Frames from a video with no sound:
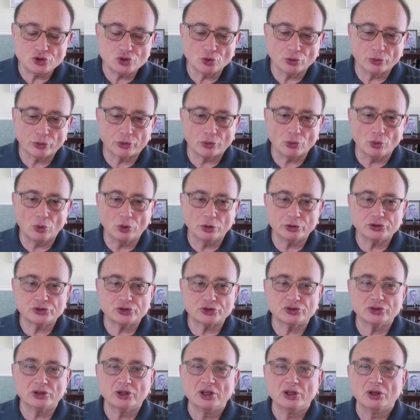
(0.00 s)
your
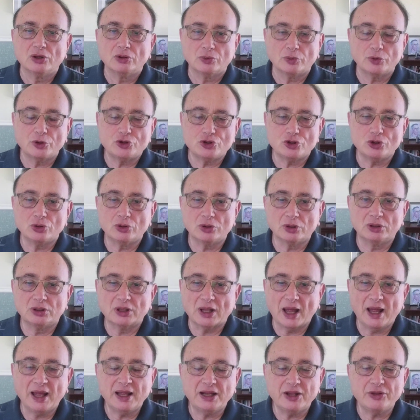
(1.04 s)
thoughts, which you can
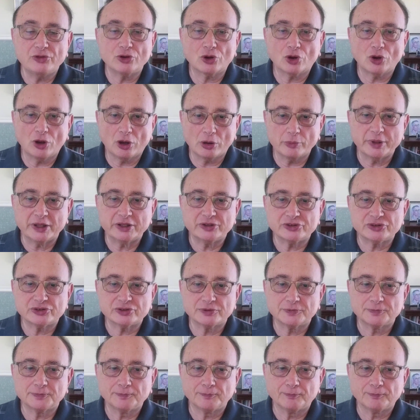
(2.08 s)
add in the comments.